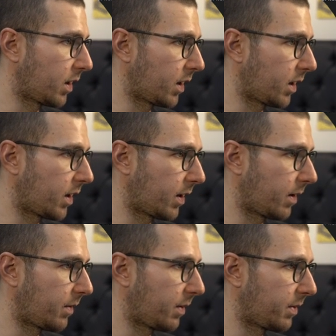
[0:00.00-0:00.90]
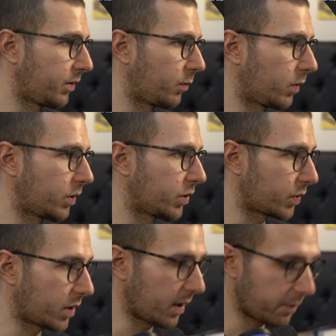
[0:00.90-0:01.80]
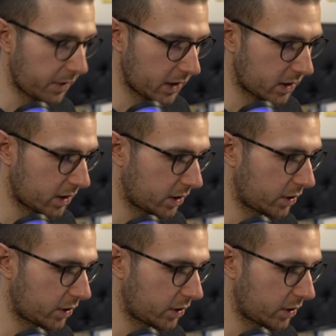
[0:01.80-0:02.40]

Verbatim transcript: Uh, maybe you want to clip it